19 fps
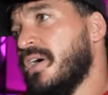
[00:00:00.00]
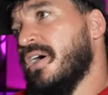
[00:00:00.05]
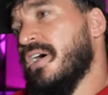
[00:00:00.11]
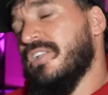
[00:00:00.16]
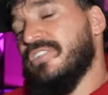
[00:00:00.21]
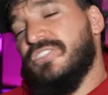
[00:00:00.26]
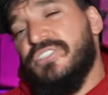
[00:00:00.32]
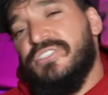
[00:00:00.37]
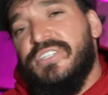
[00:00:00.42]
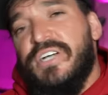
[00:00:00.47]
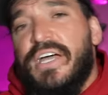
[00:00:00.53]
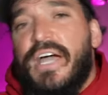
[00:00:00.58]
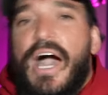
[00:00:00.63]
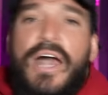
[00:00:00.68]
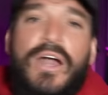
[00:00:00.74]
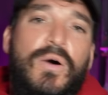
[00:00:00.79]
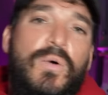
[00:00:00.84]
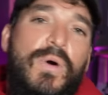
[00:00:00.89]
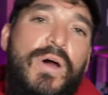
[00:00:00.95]
It's just like,
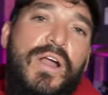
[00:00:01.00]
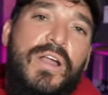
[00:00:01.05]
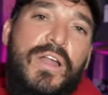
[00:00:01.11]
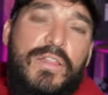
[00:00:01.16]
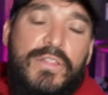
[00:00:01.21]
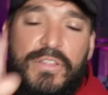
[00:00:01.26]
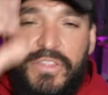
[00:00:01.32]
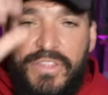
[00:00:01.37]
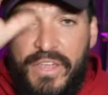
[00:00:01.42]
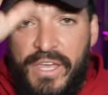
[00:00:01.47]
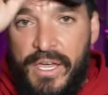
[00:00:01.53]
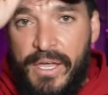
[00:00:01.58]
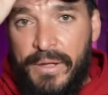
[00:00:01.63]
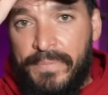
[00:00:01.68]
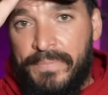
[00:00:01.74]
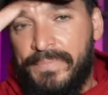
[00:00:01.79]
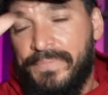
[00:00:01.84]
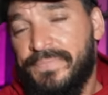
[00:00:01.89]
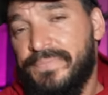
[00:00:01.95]
I don't want another
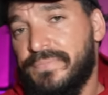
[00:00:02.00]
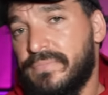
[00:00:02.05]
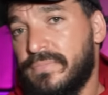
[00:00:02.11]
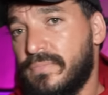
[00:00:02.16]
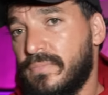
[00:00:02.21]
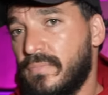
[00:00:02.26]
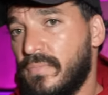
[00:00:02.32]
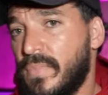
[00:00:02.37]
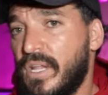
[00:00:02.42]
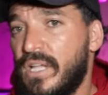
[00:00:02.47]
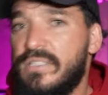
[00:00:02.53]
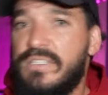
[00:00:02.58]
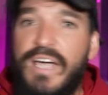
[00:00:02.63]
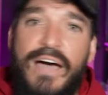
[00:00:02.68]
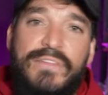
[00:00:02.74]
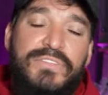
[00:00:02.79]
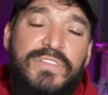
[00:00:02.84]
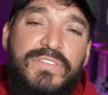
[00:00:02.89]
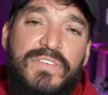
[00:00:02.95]
thing to
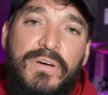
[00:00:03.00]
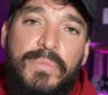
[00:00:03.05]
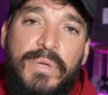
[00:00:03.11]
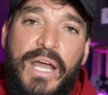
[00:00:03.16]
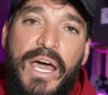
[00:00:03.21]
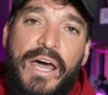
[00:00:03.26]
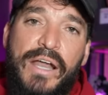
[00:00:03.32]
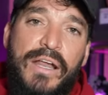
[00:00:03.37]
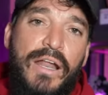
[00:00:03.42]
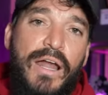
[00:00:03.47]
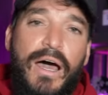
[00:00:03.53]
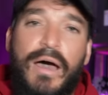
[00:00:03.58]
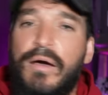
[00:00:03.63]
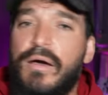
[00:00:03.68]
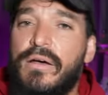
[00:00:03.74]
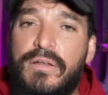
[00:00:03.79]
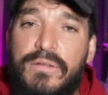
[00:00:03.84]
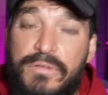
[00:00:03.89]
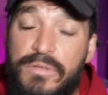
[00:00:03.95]
have to film and
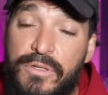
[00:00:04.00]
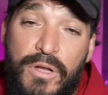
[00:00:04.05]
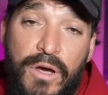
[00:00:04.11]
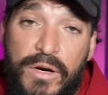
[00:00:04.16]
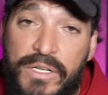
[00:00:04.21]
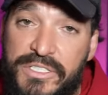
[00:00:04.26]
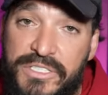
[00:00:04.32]
edit.